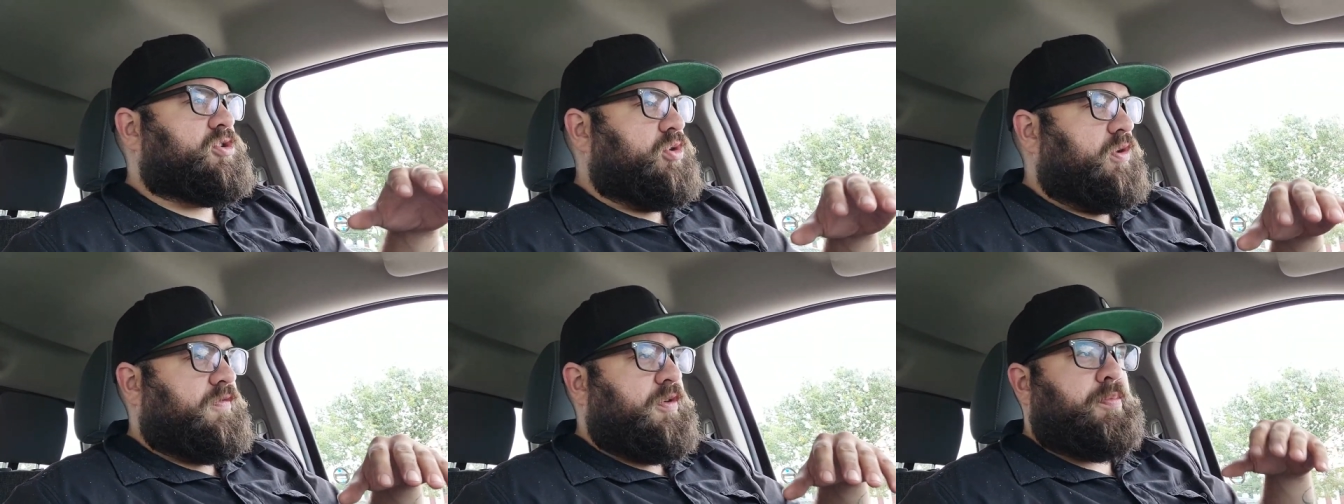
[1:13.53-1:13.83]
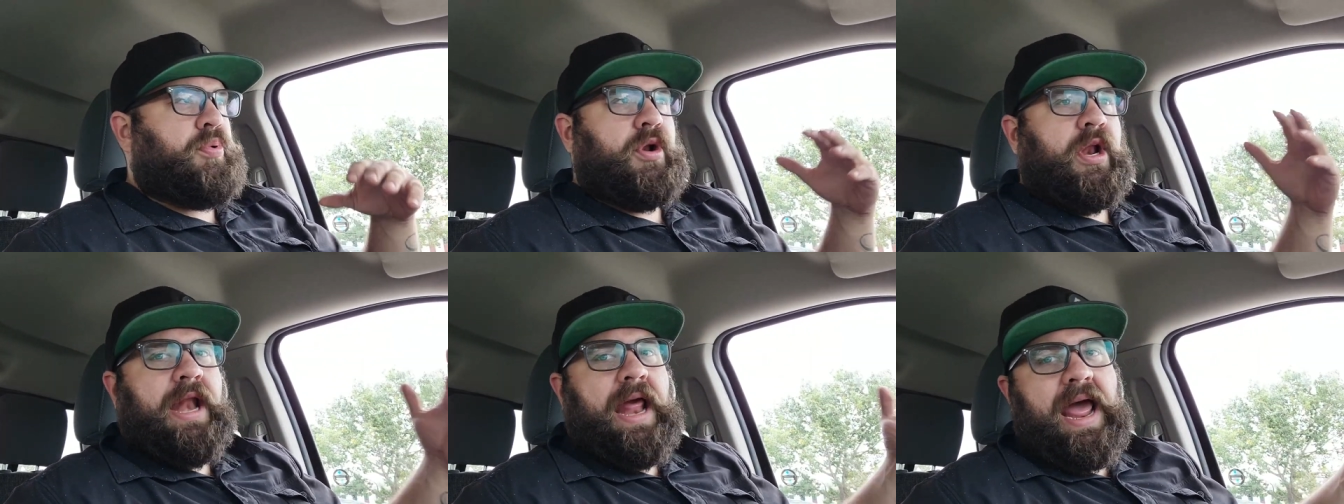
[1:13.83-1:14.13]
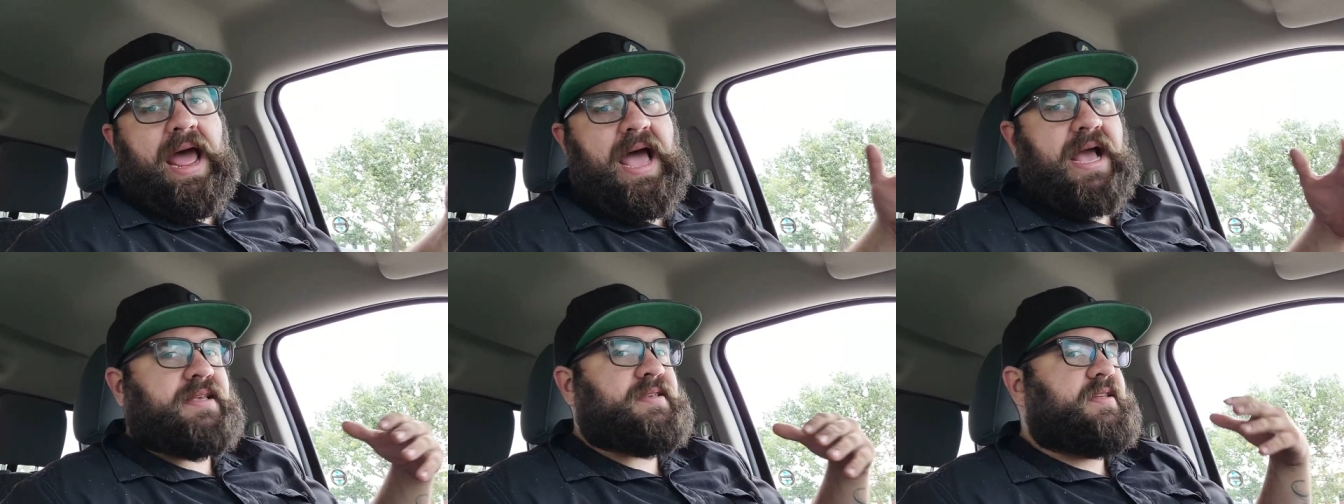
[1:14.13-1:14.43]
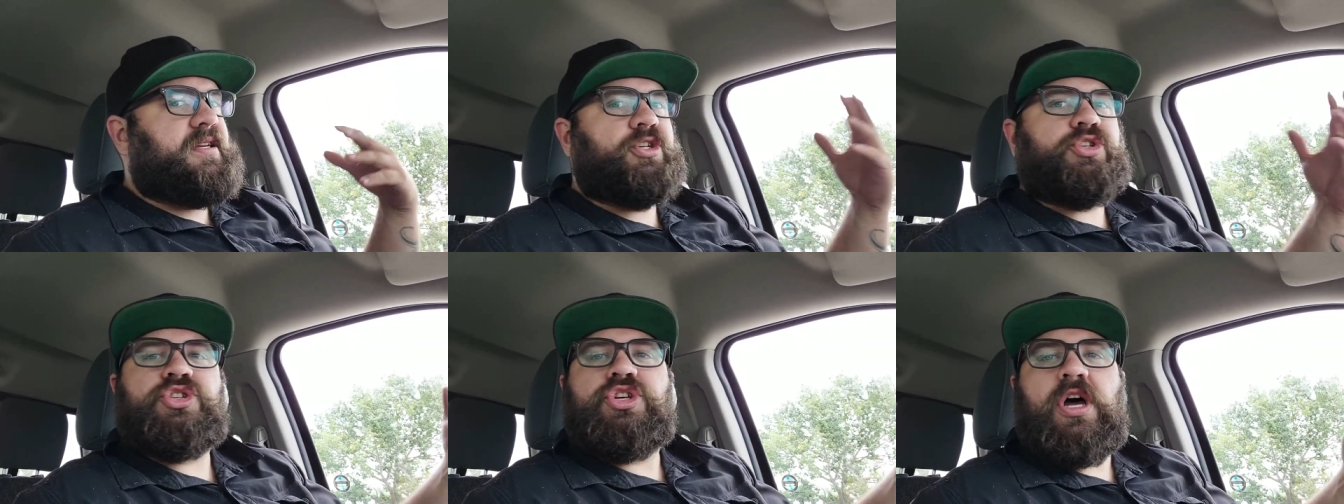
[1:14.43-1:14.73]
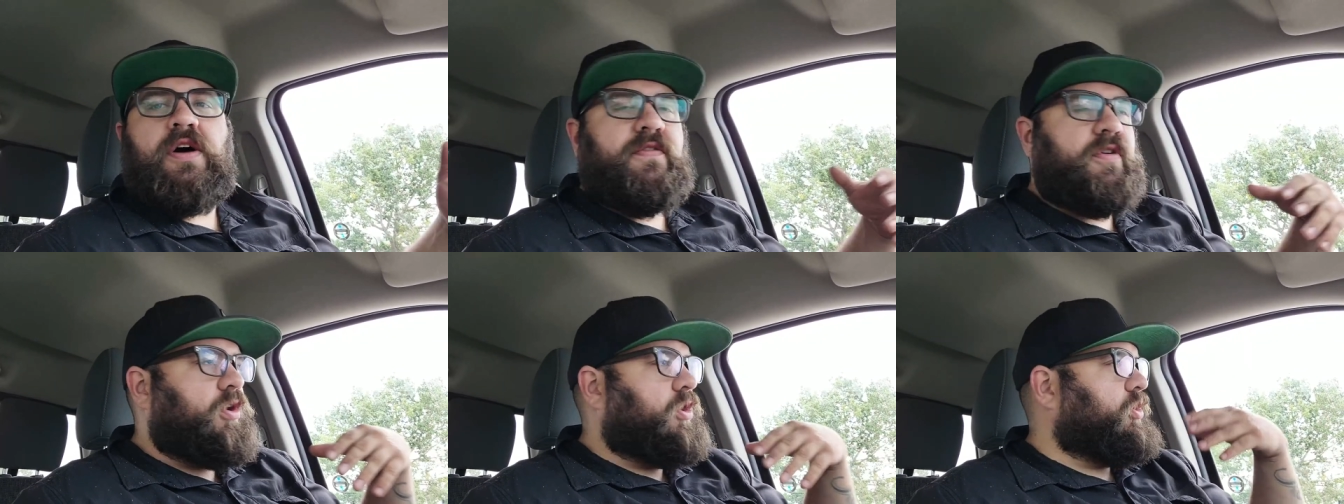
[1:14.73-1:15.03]
So if you put an axe and a
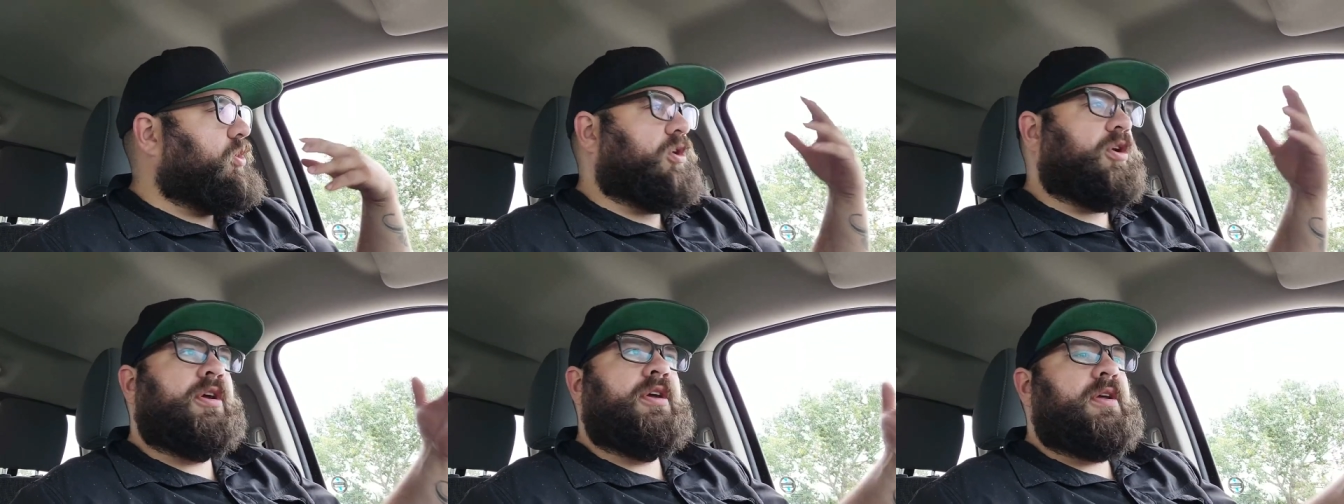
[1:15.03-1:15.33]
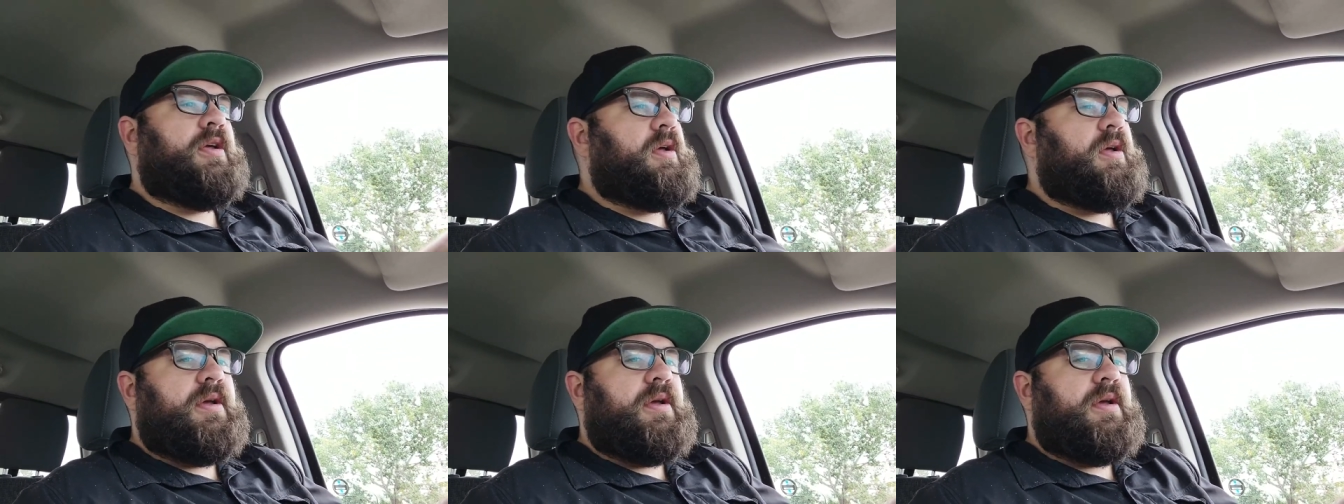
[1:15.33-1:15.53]
shovel or